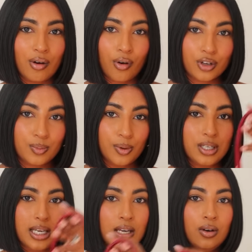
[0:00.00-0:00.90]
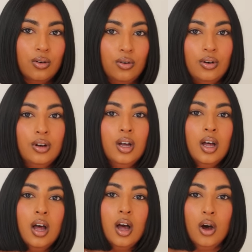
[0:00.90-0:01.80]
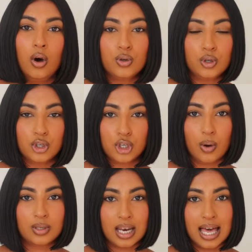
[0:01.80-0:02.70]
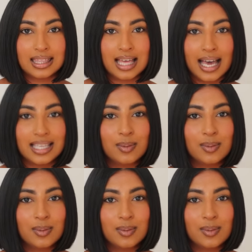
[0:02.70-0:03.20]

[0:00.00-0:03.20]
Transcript: it crossbody or on your shoulder like that.